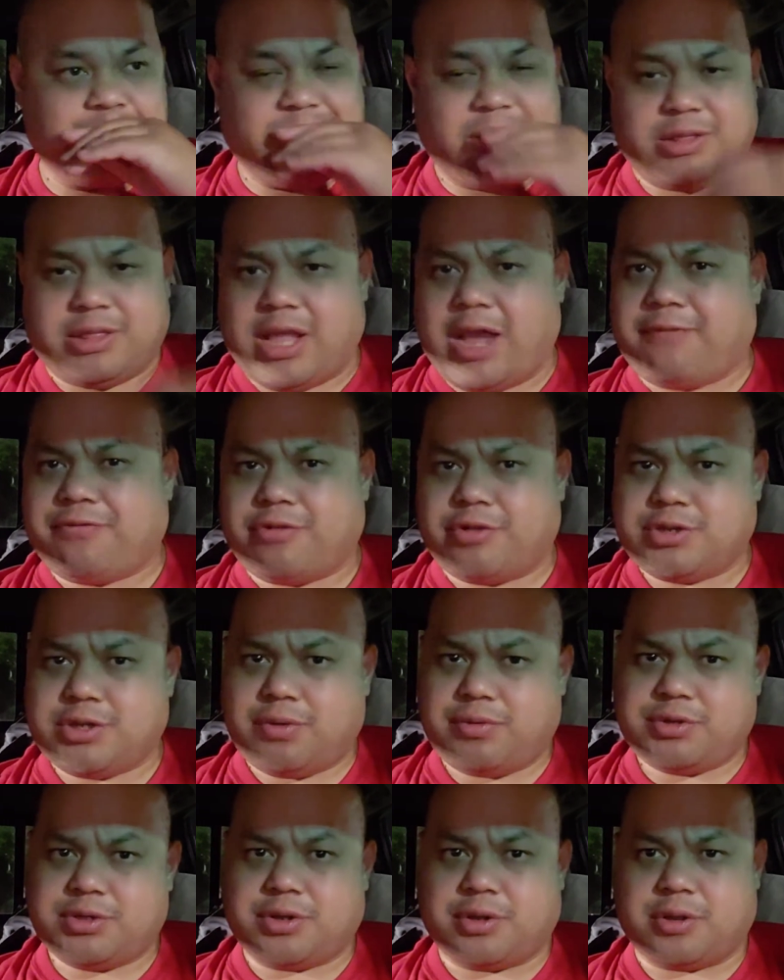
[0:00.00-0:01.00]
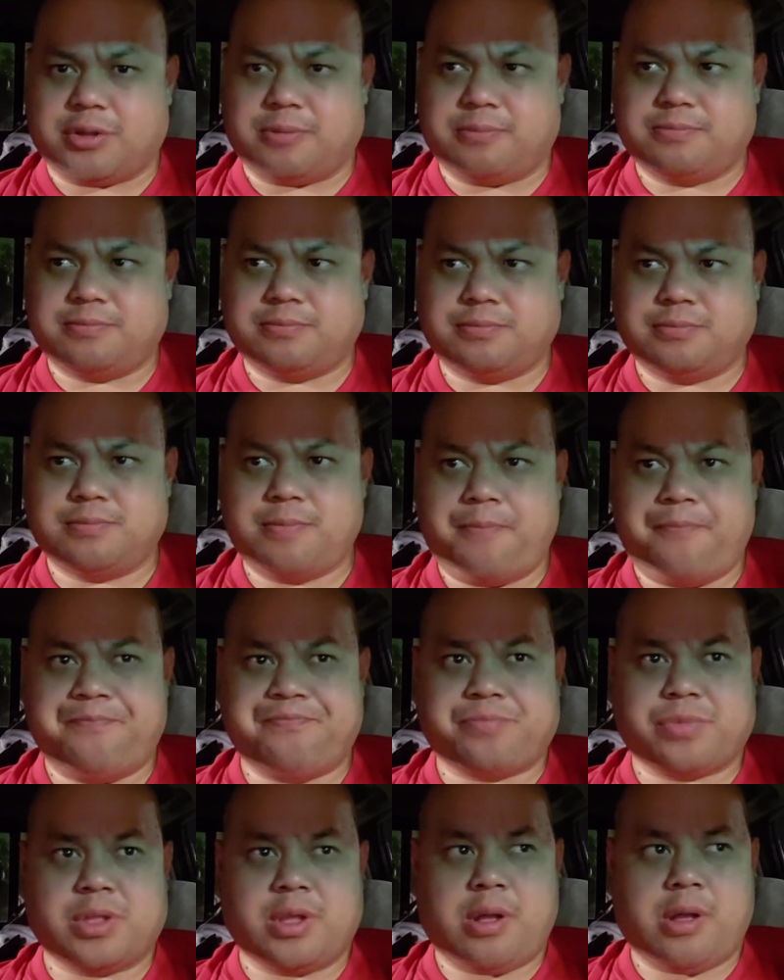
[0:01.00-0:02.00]
Laughter is always good.
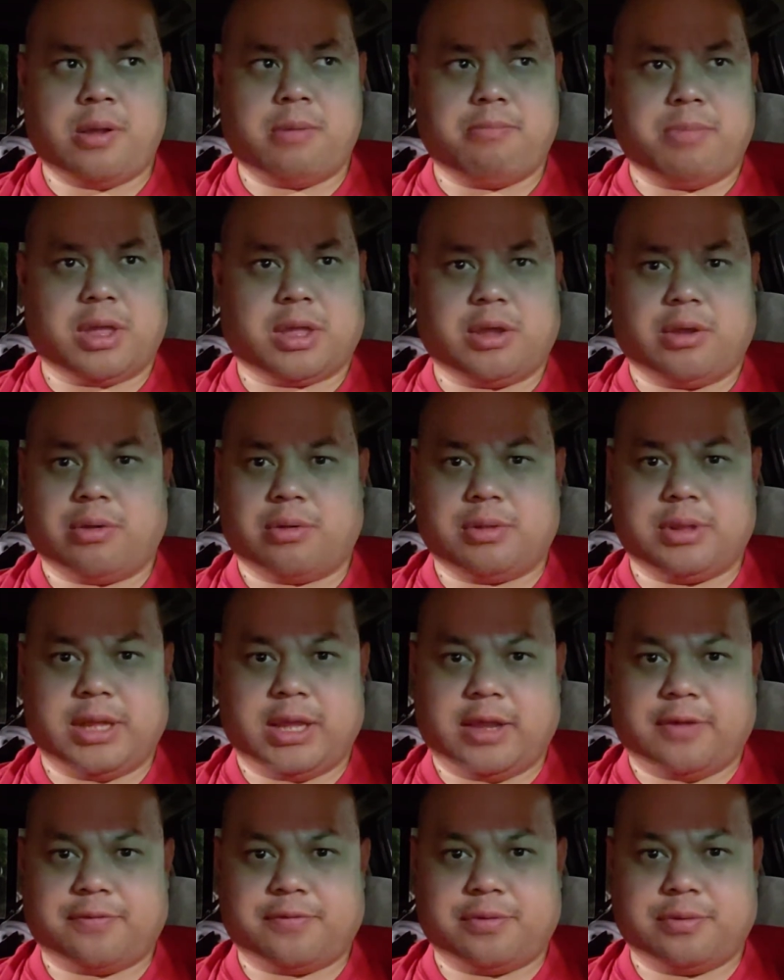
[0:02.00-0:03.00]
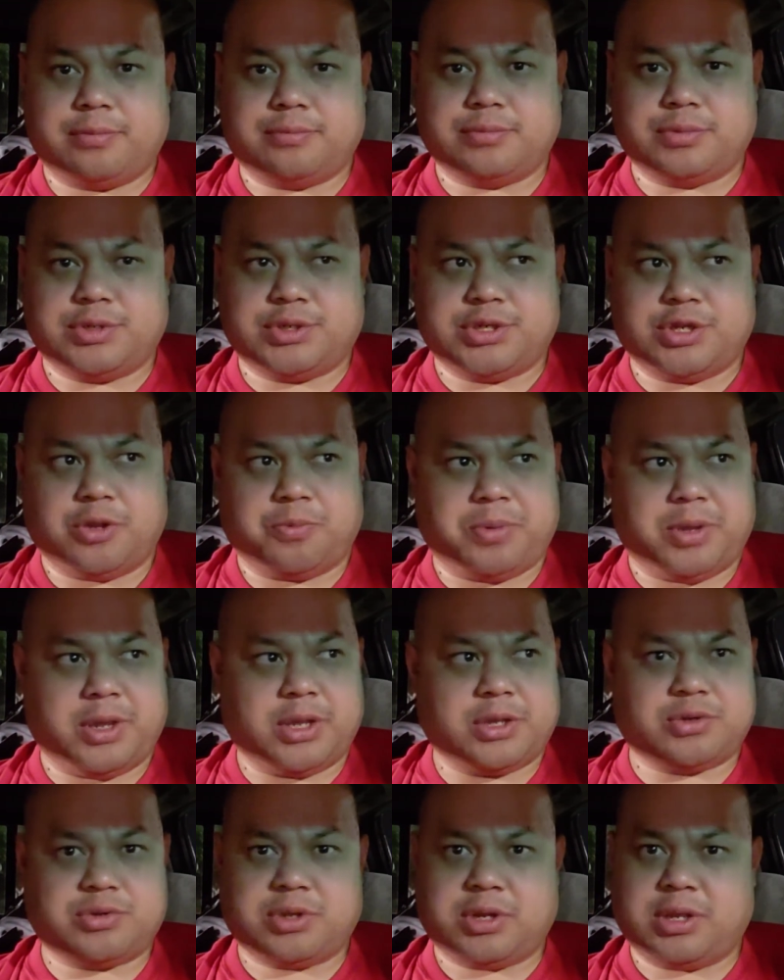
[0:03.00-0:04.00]
Make a girl laugh. She'll be
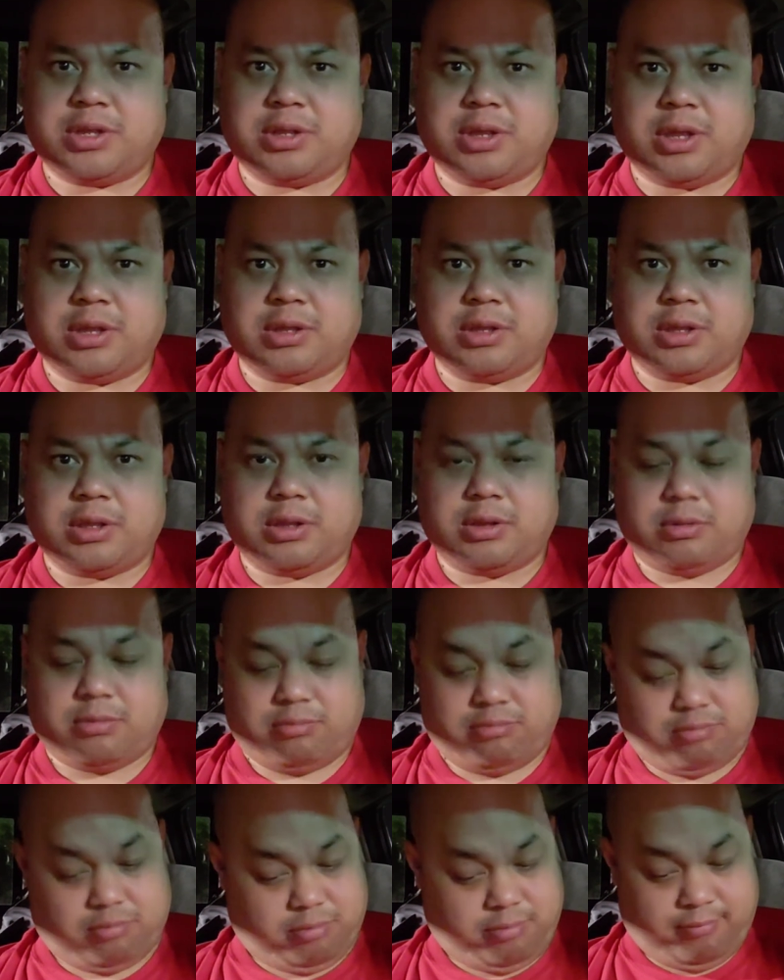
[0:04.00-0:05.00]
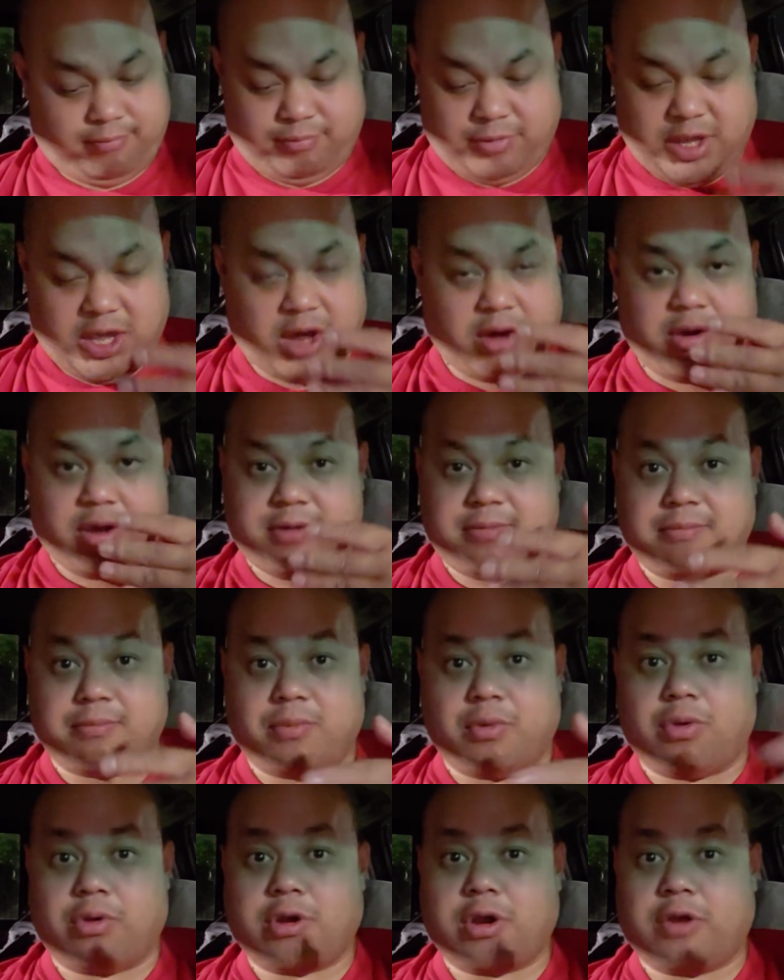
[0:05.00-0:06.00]
interested in hearing
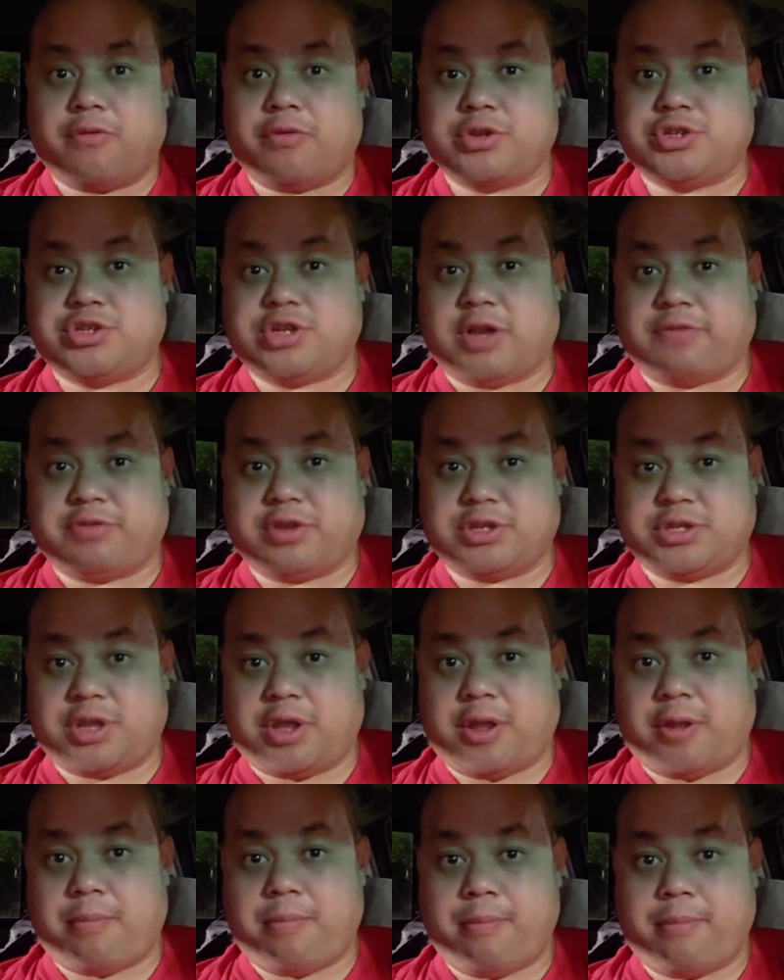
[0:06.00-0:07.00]
more of what you have to say.